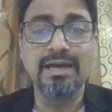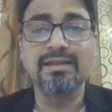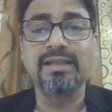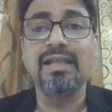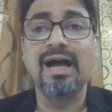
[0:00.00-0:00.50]

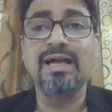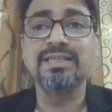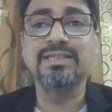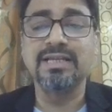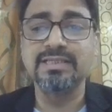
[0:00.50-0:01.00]
The
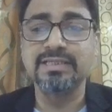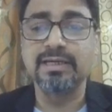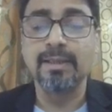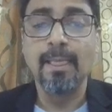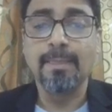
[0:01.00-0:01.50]
last
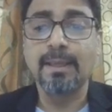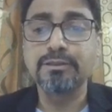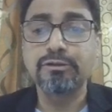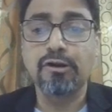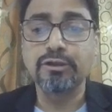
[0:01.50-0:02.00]
answer, that is
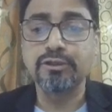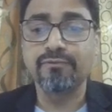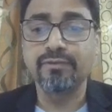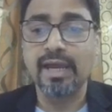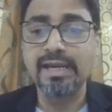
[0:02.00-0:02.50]
cos of
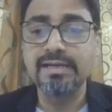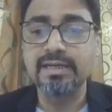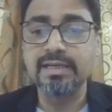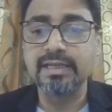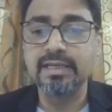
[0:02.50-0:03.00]
90
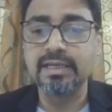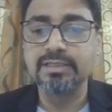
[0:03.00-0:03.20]
degree,